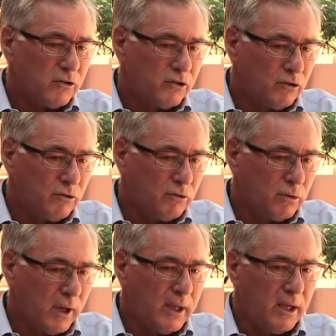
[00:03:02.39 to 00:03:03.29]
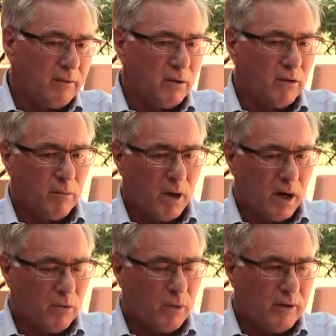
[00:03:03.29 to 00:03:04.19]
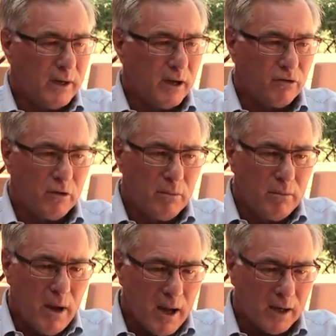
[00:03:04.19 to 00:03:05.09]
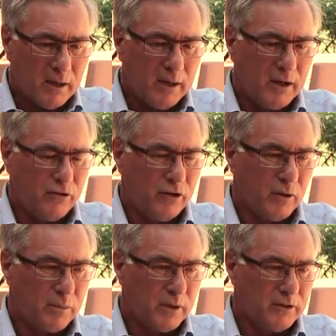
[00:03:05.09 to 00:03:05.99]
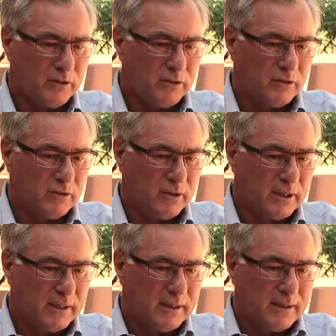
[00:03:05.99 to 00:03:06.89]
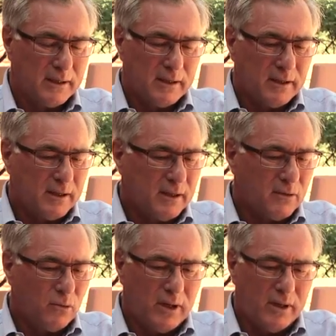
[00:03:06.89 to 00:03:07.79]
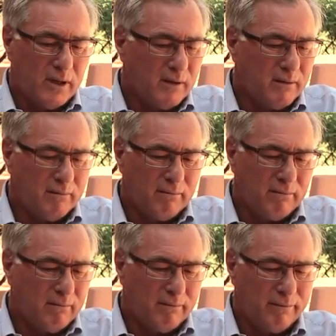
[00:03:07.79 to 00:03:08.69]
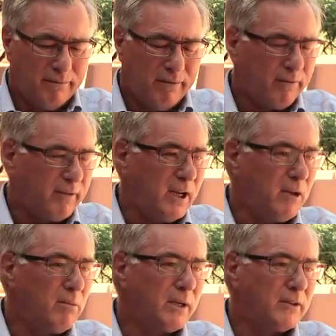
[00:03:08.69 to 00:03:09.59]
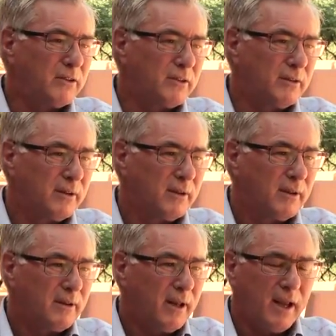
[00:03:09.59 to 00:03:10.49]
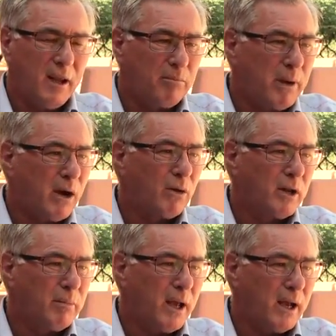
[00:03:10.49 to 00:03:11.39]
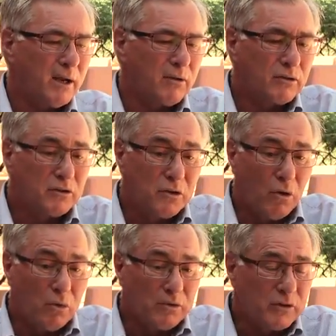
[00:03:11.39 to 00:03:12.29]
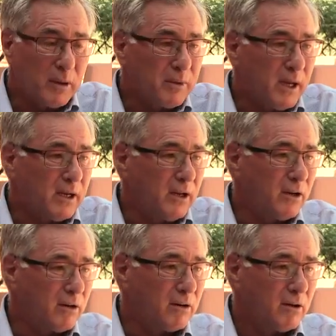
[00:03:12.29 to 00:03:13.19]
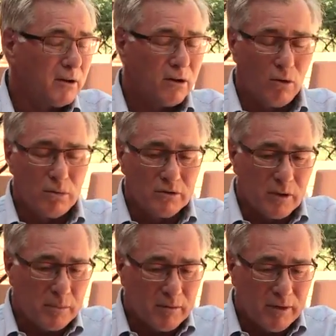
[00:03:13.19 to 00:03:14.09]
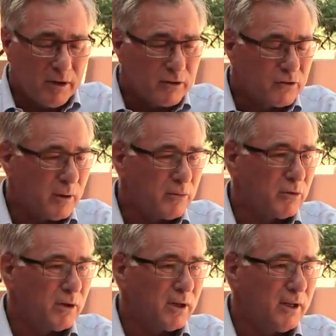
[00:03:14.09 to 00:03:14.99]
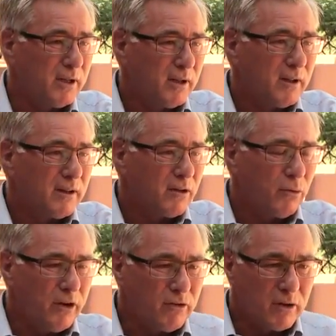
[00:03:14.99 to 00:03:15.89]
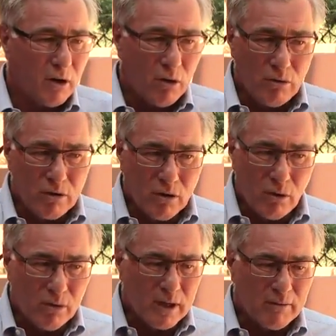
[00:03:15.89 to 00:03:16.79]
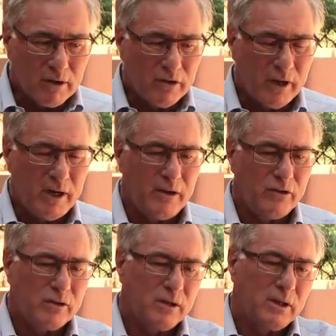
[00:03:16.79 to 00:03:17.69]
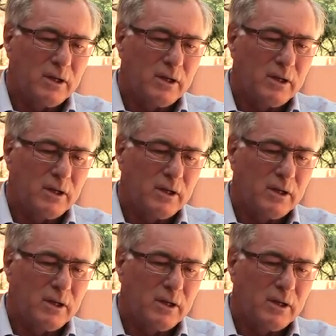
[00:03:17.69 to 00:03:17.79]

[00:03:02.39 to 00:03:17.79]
Two, even though the market went down dramatically in share prices, within 15 months, they came barreling back, and of course gold was up that year. Gold was up every year subsequently. The reason to own gold never changed.